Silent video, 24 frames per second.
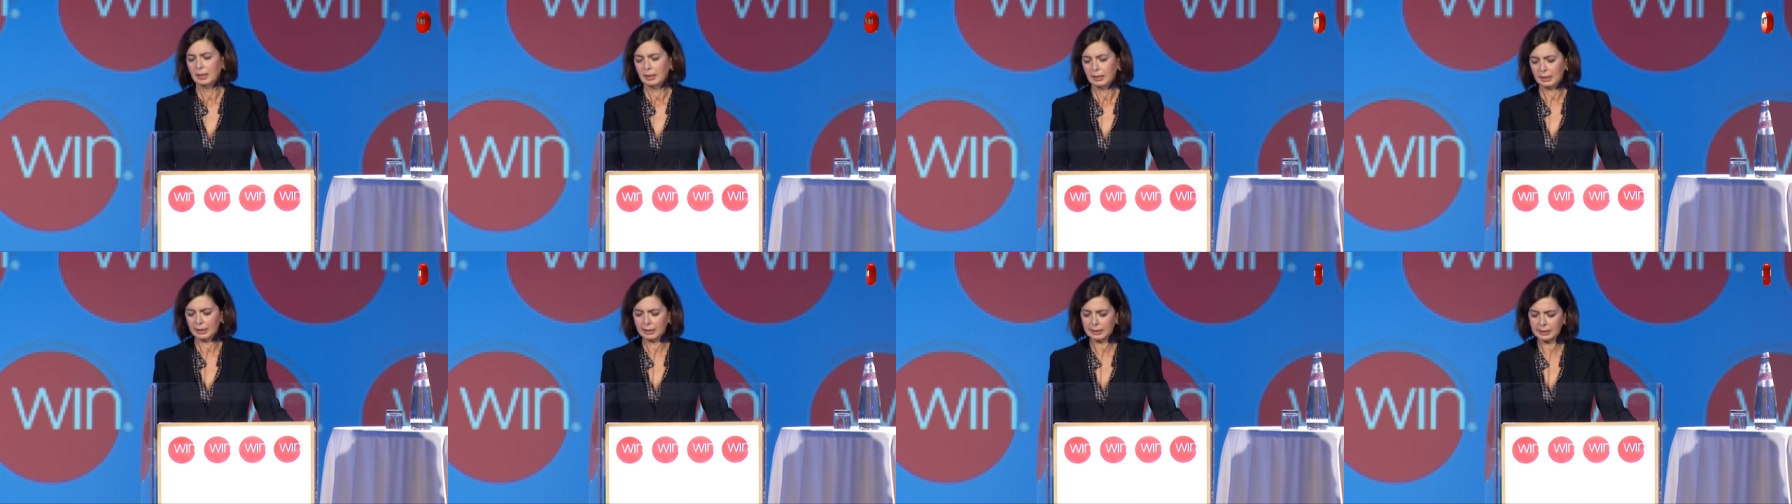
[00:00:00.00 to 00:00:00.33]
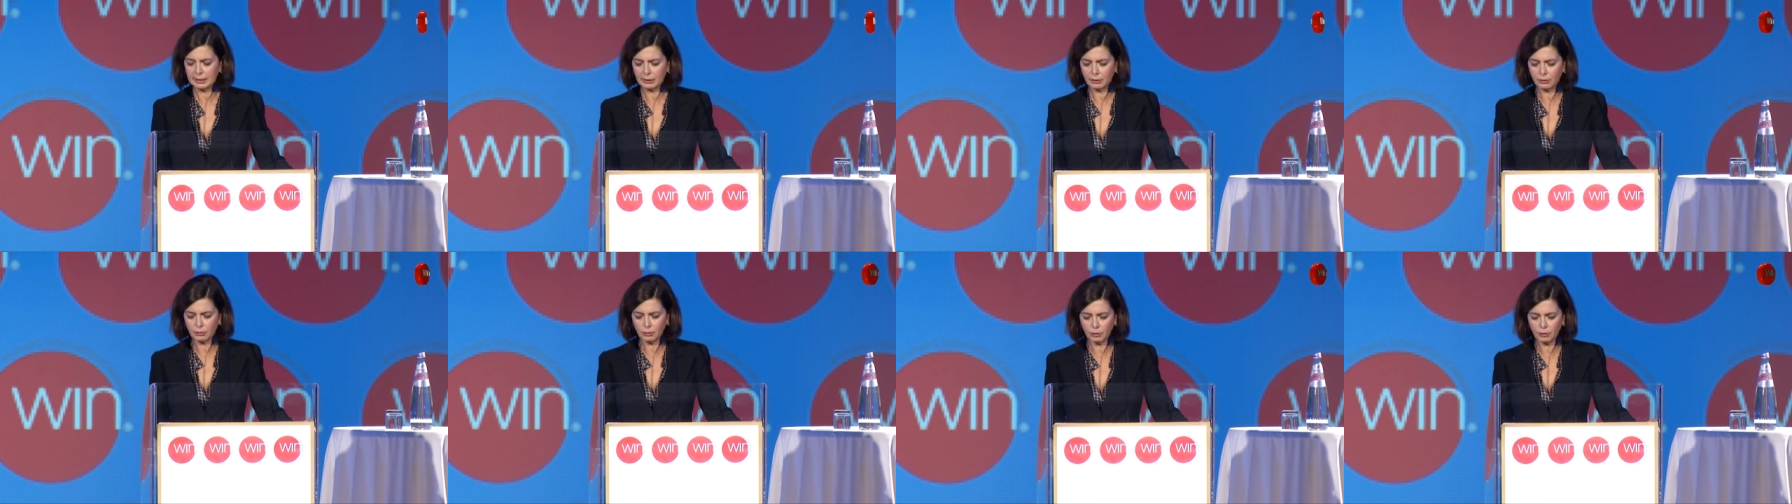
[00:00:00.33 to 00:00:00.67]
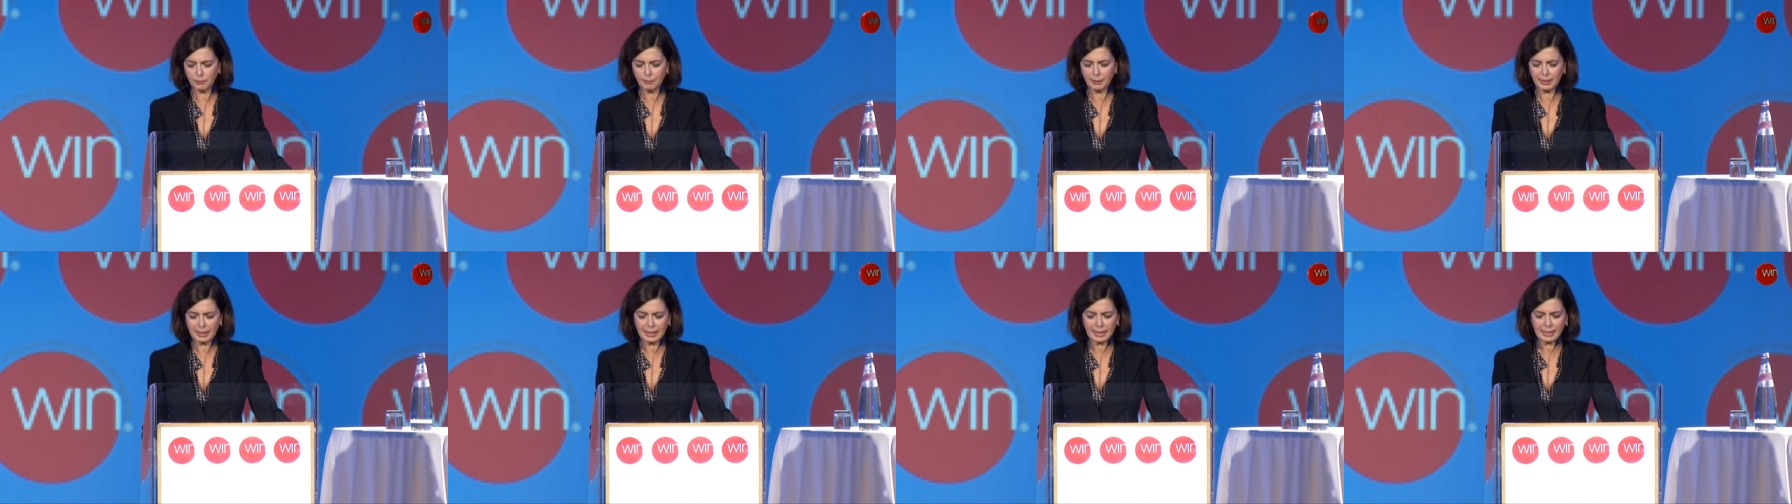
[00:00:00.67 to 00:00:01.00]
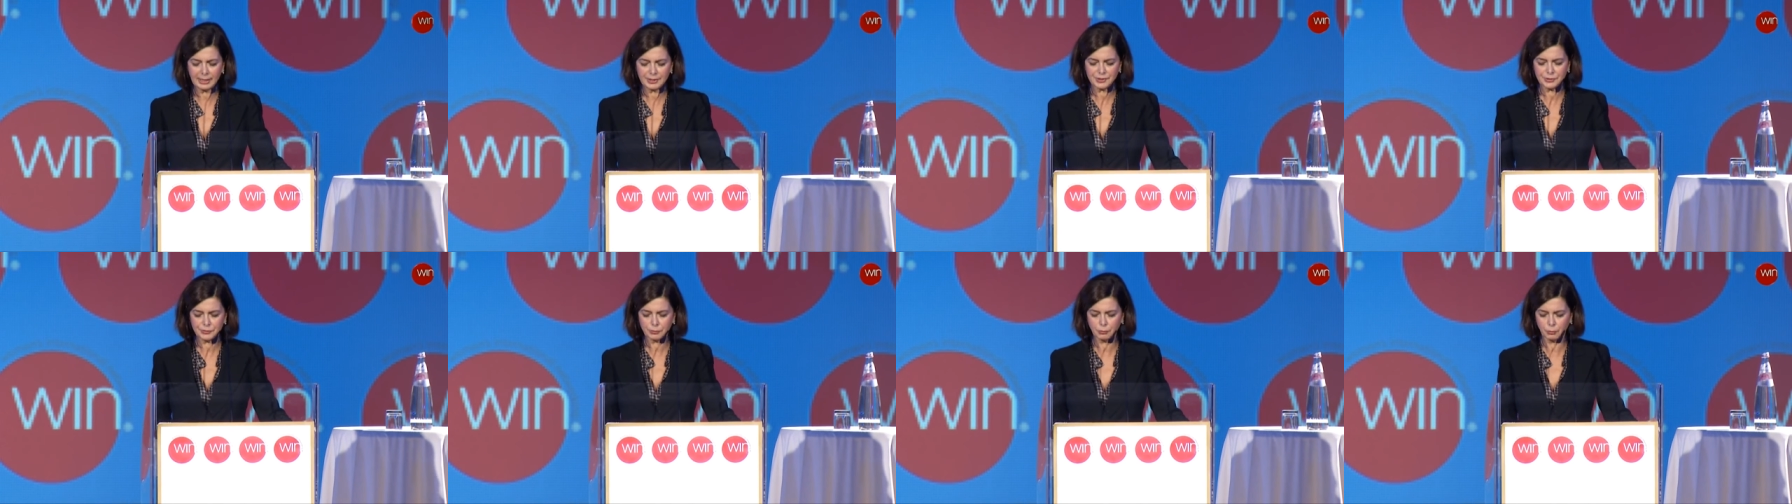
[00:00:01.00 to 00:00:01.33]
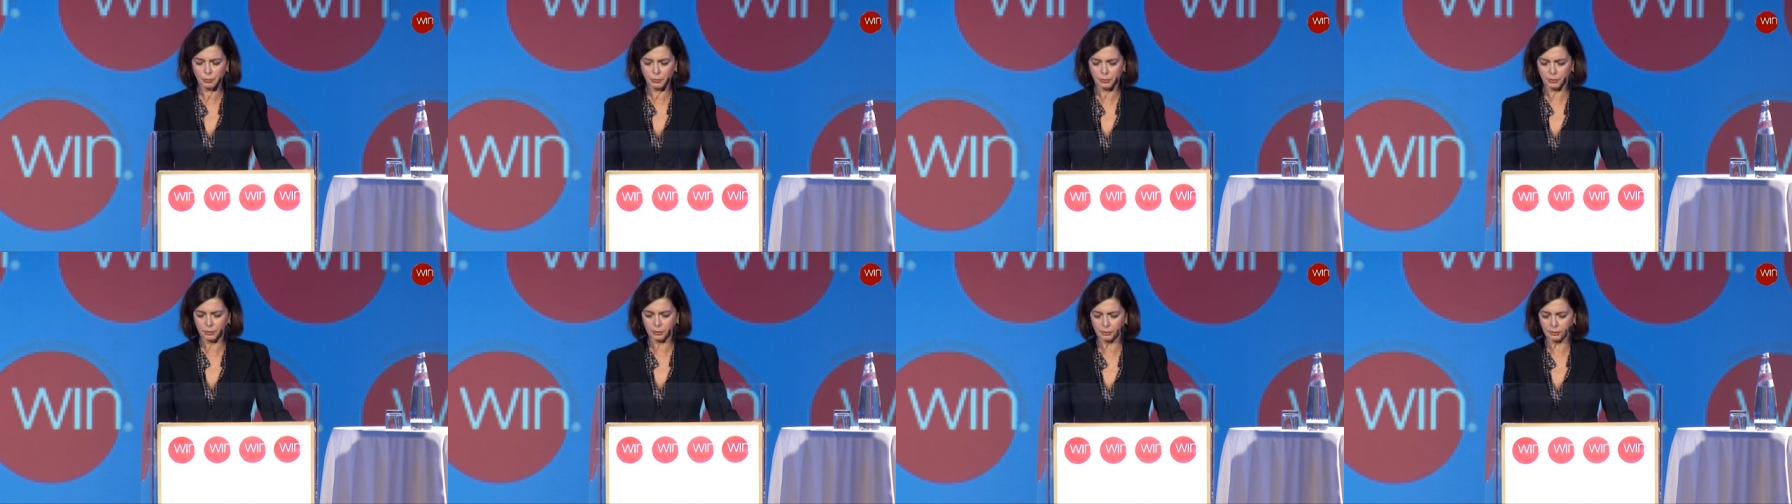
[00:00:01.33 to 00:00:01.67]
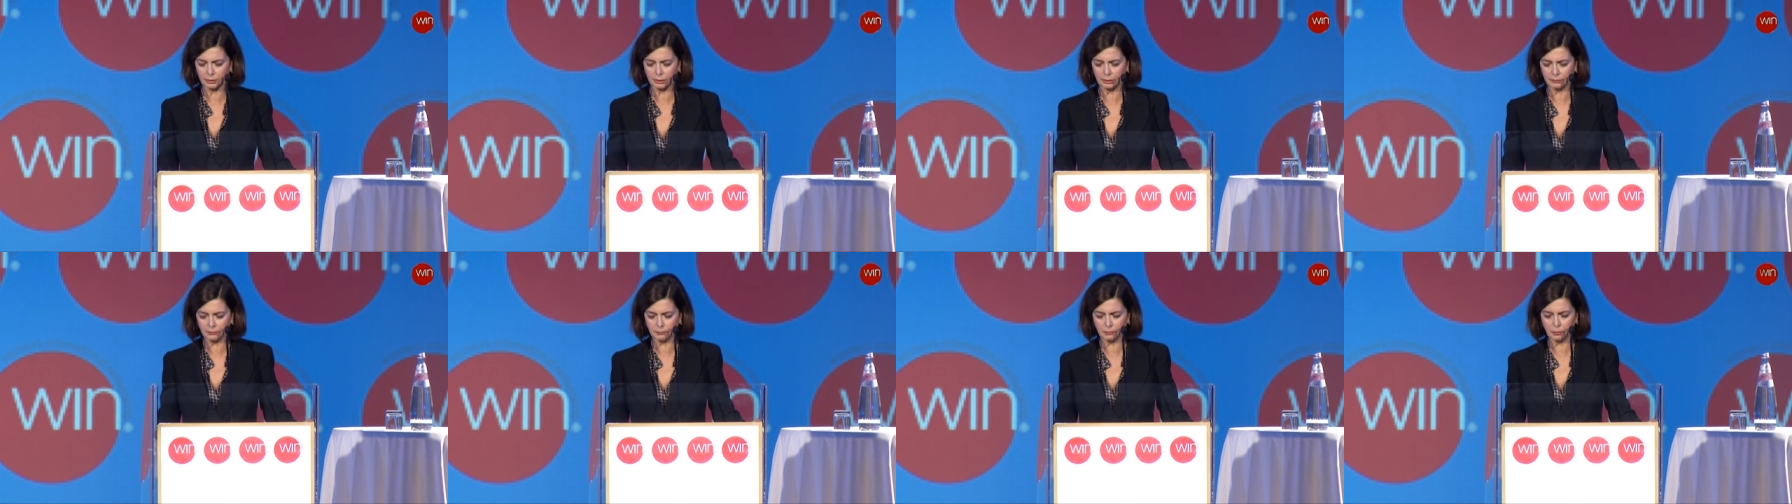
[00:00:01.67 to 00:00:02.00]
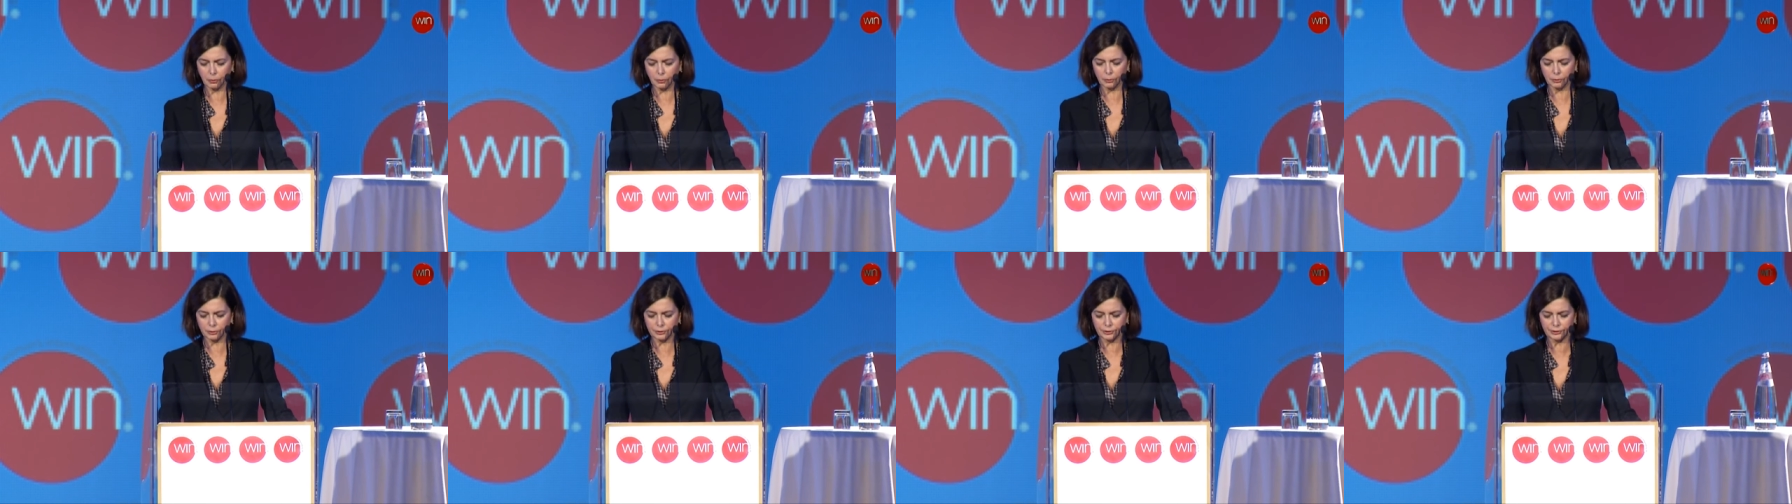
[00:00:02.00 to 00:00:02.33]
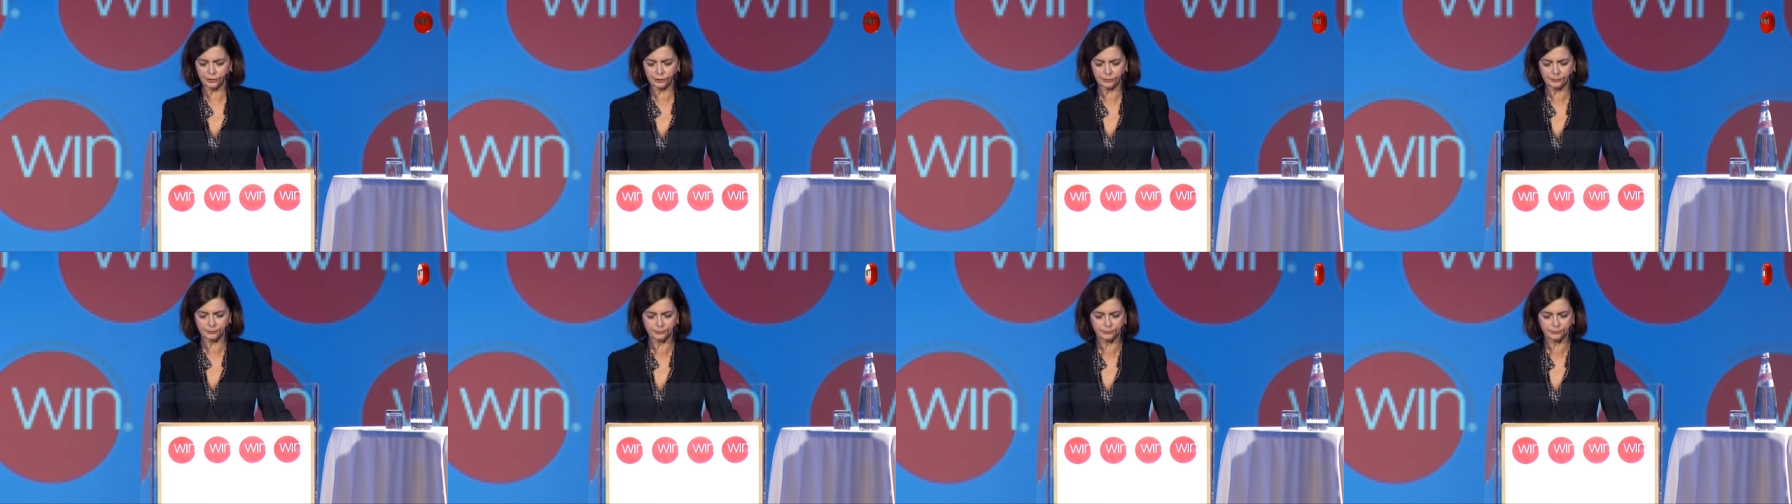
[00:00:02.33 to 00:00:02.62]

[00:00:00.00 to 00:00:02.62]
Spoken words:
In a globalized world,